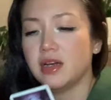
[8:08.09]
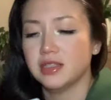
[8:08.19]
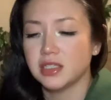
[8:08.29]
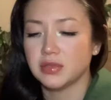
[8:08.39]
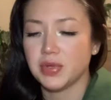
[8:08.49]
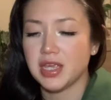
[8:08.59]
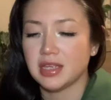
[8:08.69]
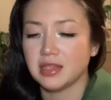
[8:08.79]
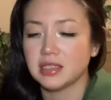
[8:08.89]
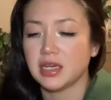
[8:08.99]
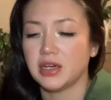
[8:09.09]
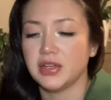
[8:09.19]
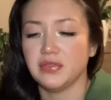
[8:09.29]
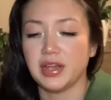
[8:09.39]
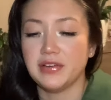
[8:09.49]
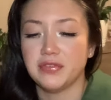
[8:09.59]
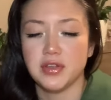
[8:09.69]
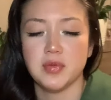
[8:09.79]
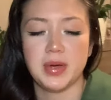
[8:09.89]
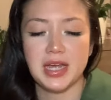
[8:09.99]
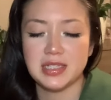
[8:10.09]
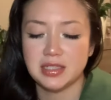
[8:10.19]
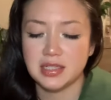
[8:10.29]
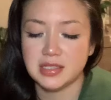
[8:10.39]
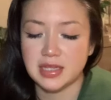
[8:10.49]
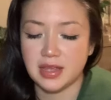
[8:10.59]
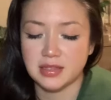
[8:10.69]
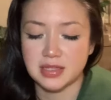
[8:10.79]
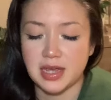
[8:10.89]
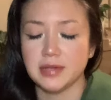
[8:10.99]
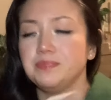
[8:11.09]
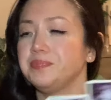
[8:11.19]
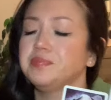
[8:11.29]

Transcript: on this week in this area of life for you, Pisces, is that